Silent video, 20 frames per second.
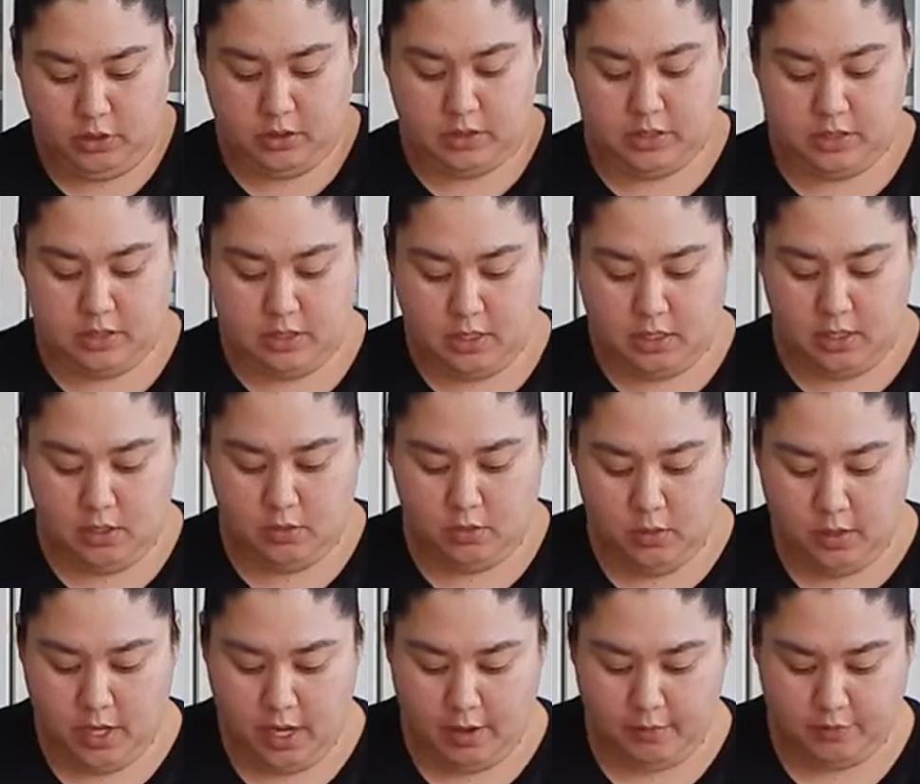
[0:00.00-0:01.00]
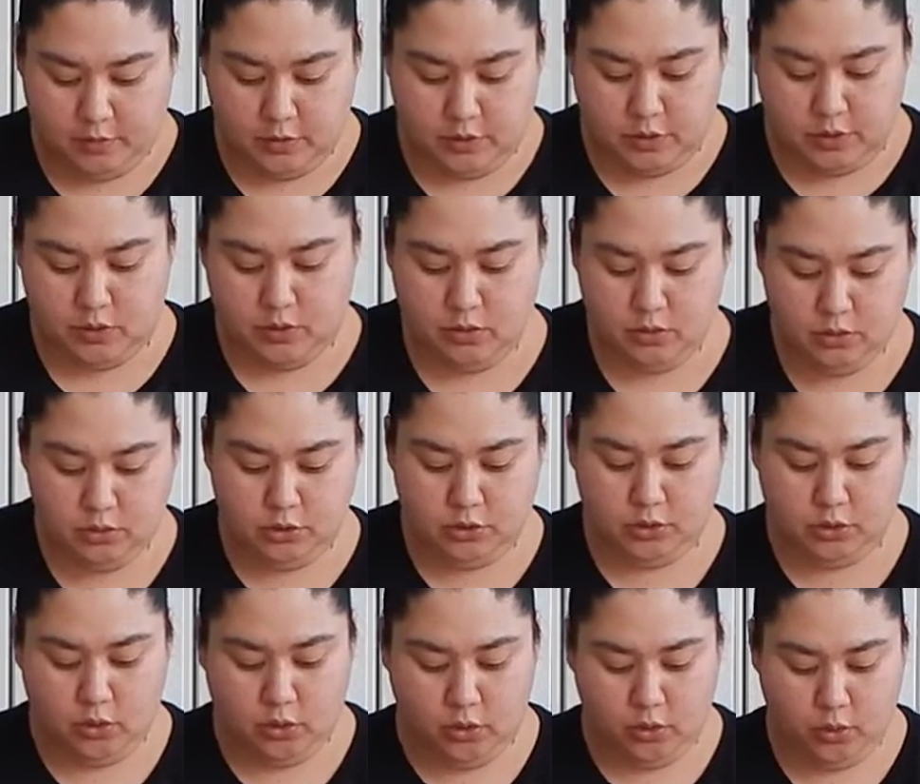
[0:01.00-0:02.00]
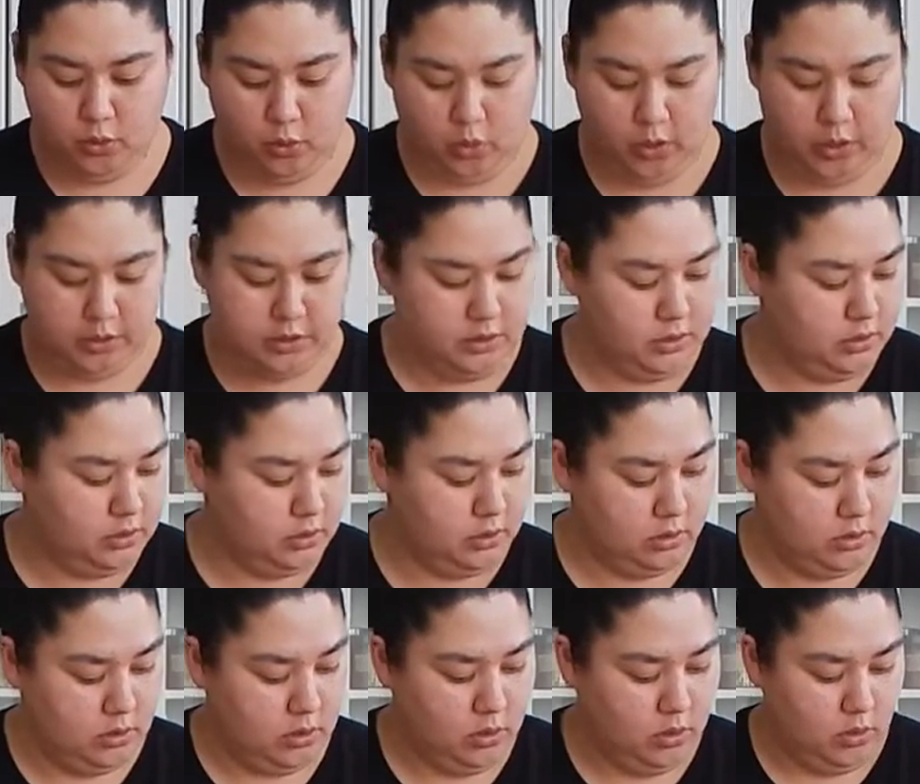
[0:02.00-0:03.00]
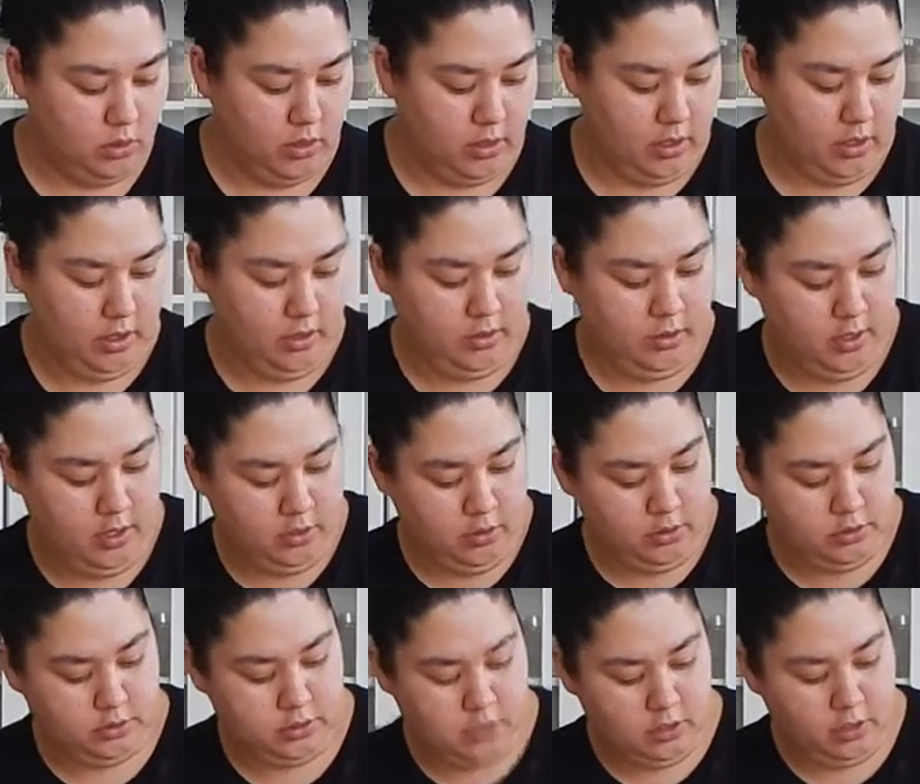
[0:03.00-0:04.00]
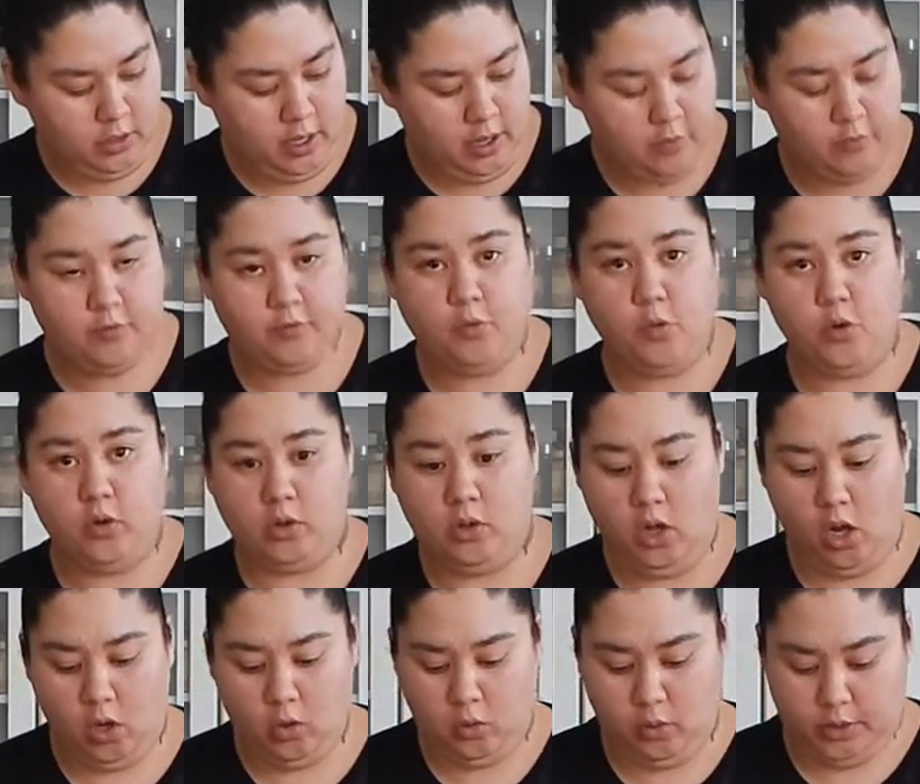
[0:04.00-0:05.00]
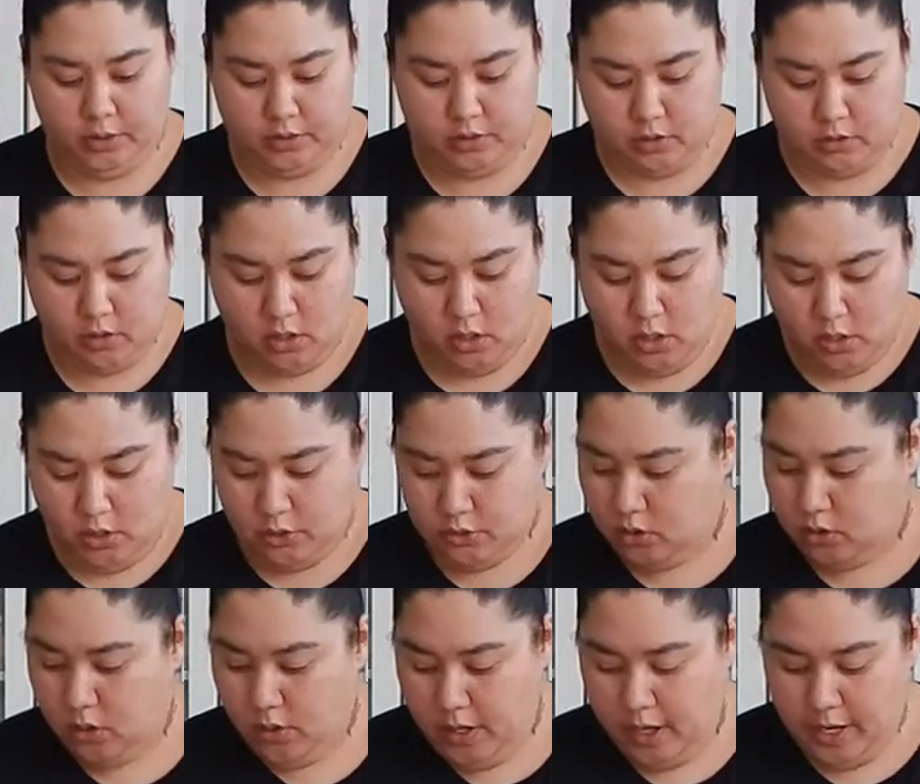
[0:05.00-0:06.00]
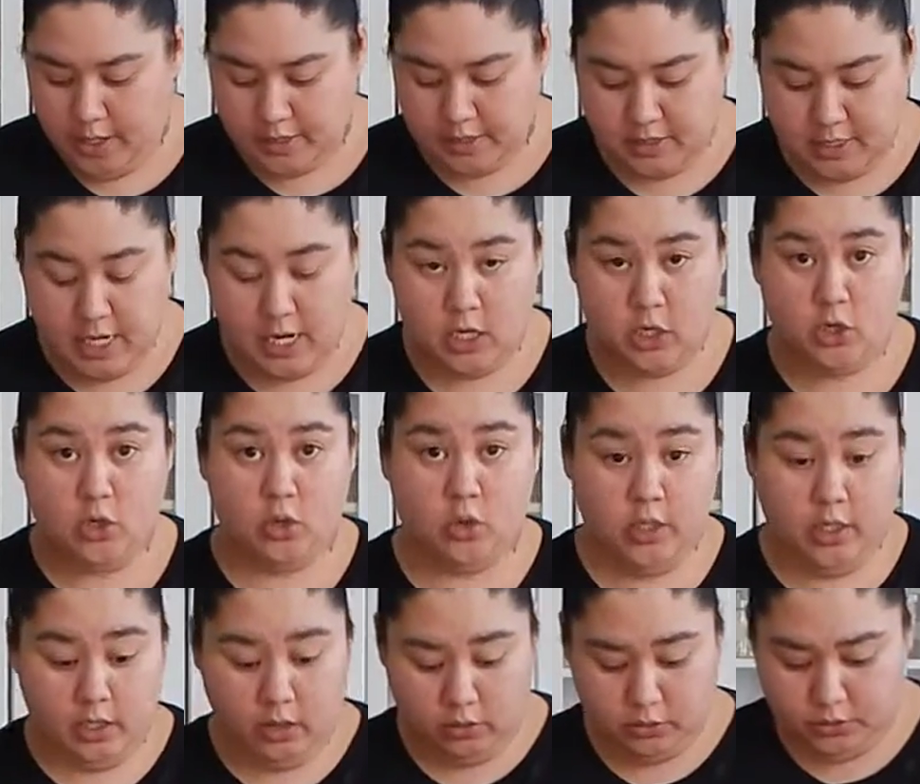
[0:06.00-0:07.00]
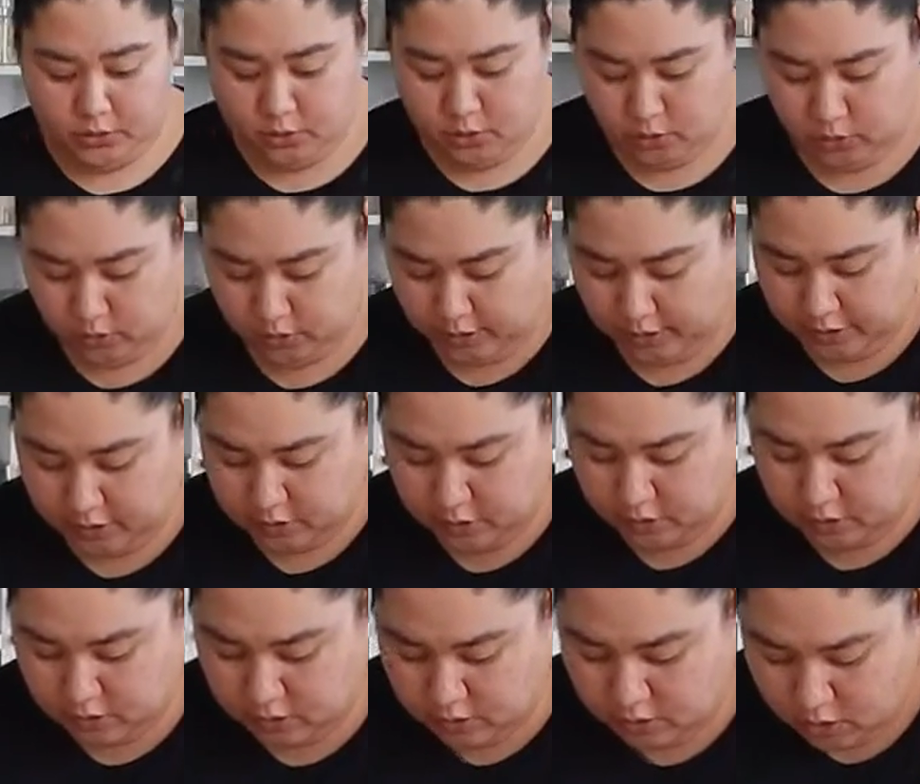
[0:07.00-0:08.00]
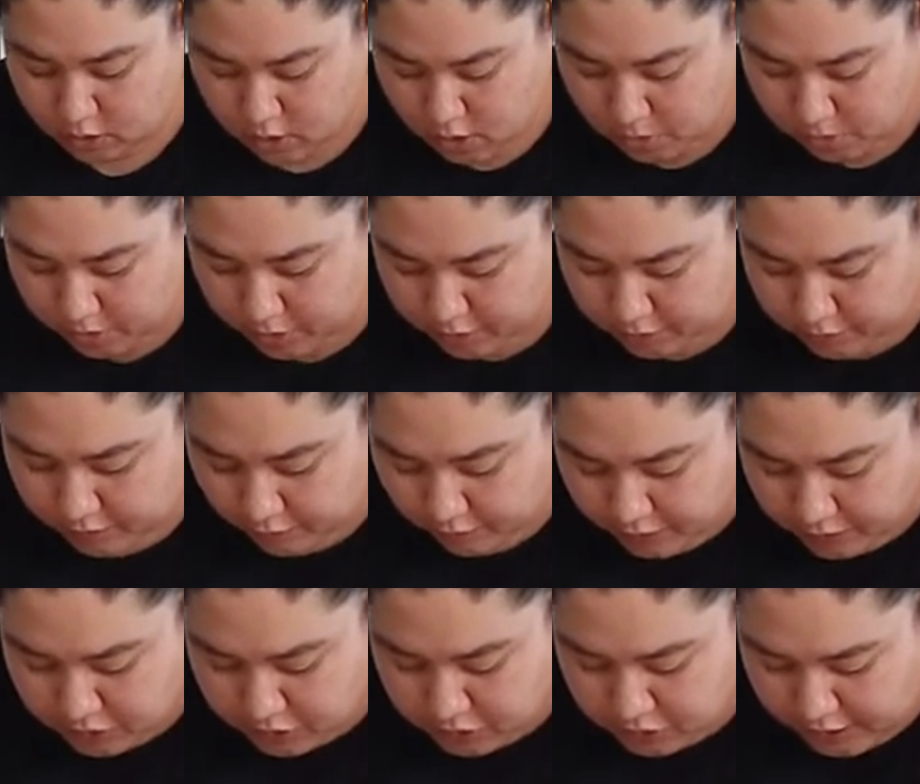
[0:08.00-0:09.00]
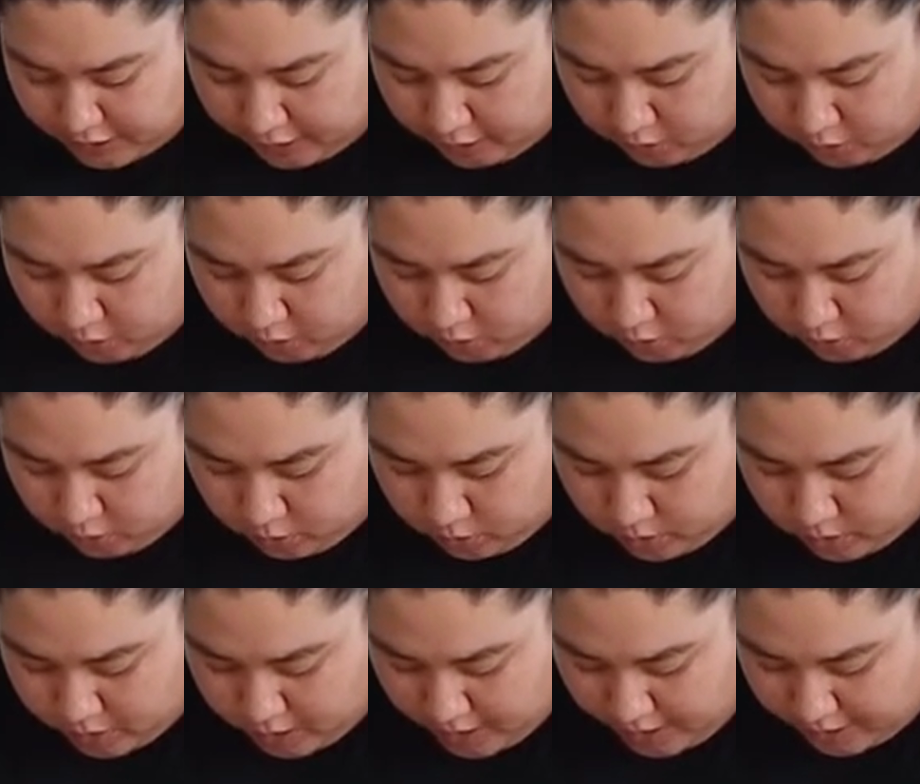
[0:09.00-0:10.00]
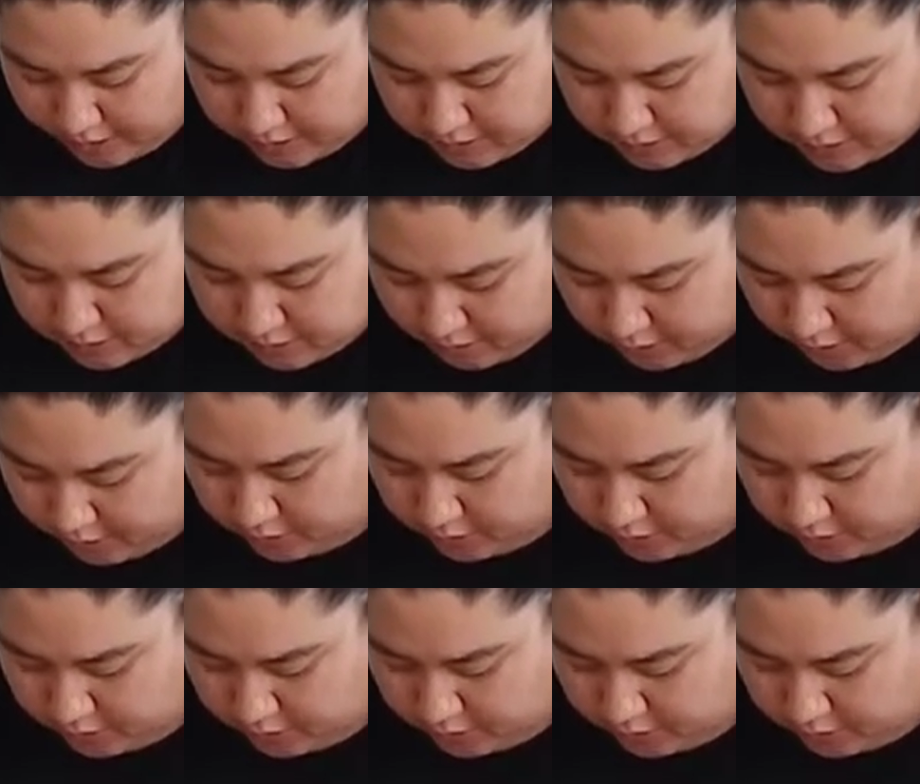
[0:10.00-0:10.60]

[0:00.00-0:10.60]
can see we have 2 shorter ones and then you still have 4 long ones. Go ahead and take your needle tool and just put a very shallow S in